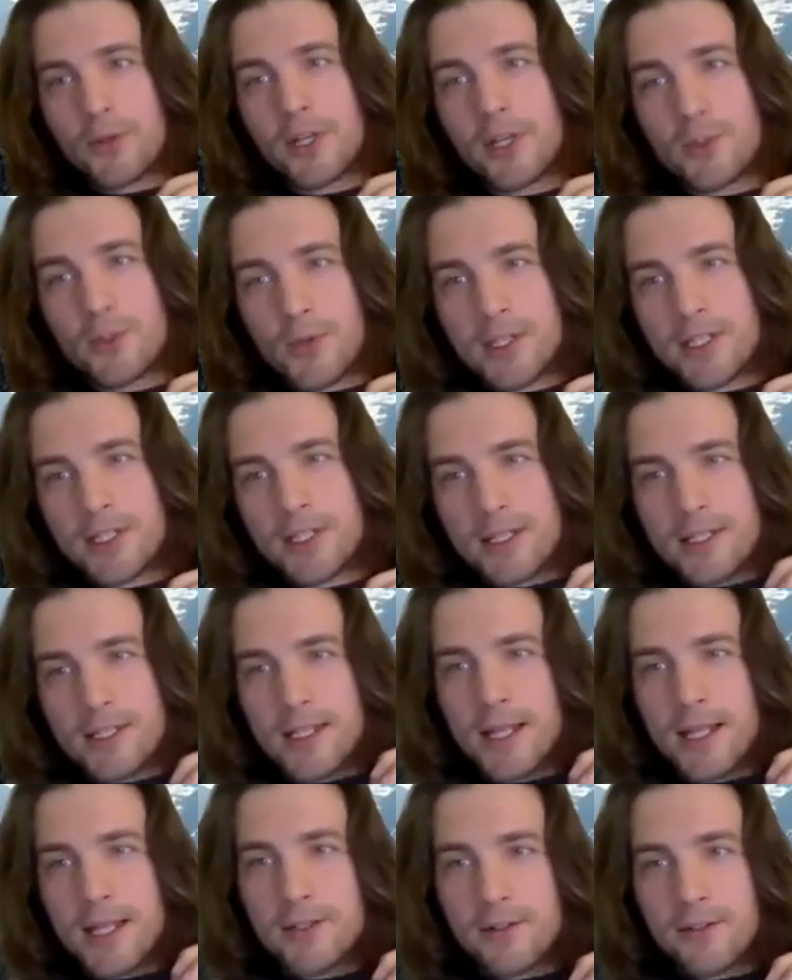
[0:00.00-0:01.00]
a twisted
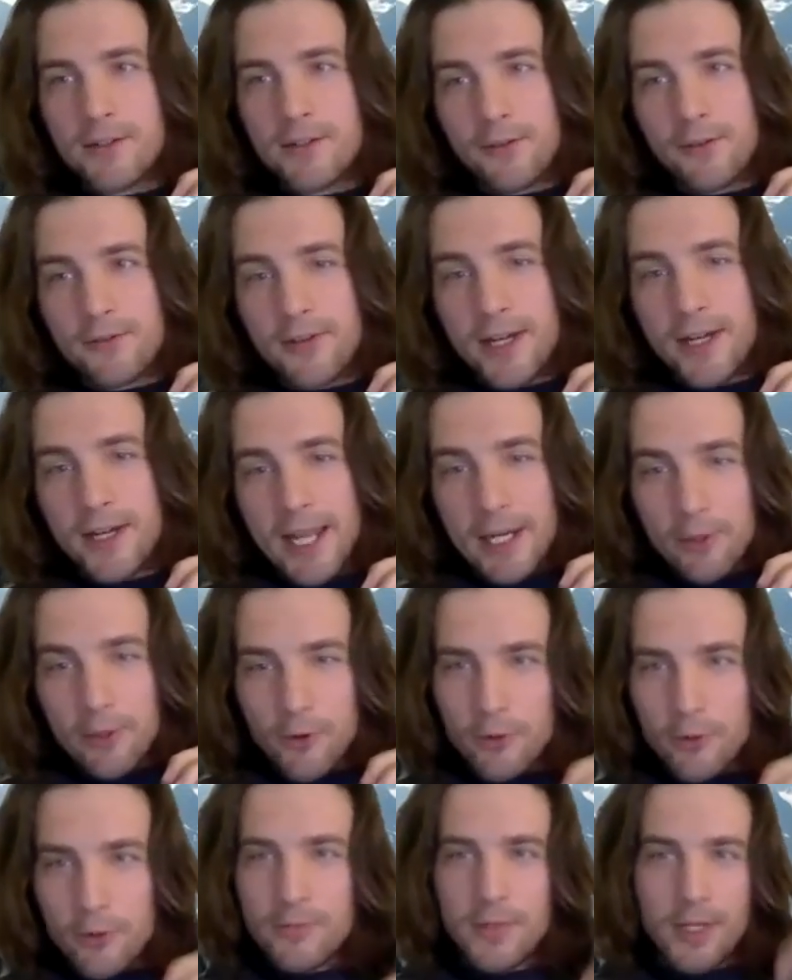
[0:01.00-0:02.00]
center of a finite
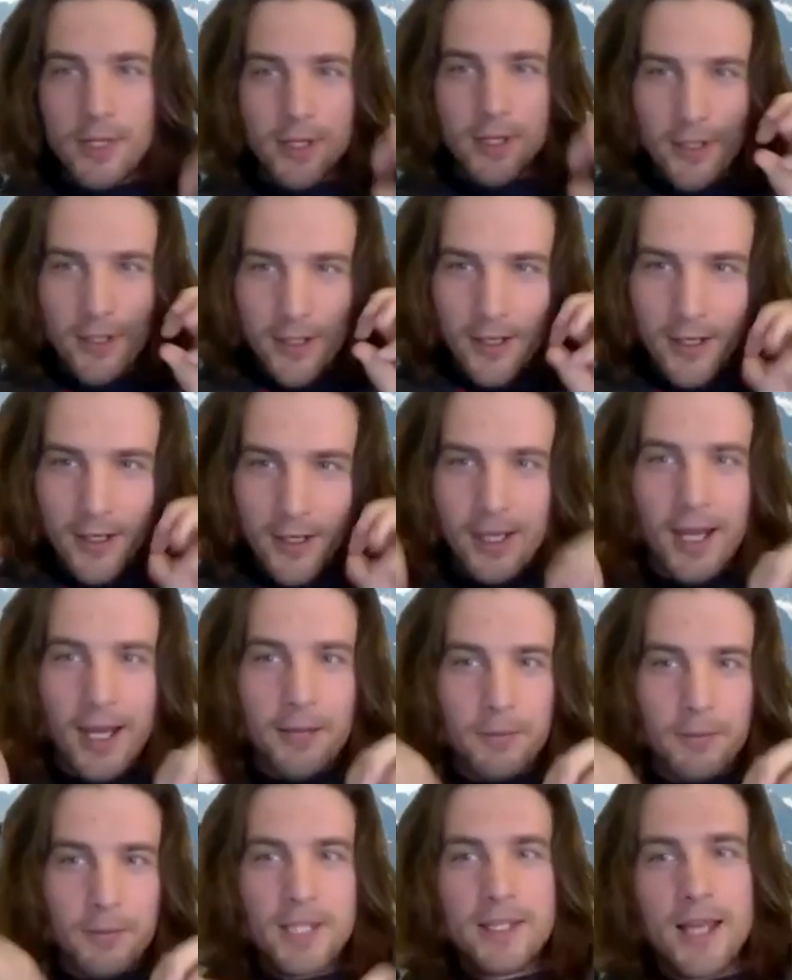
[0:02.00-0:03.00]
group, I
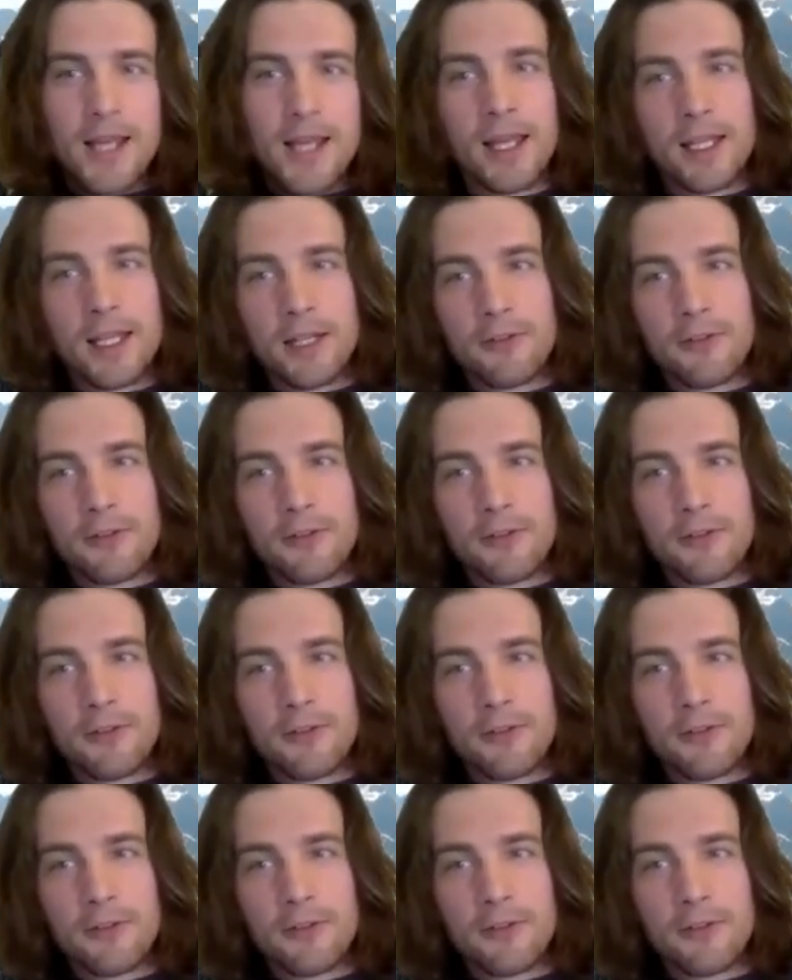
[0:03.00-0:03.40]
mean that in a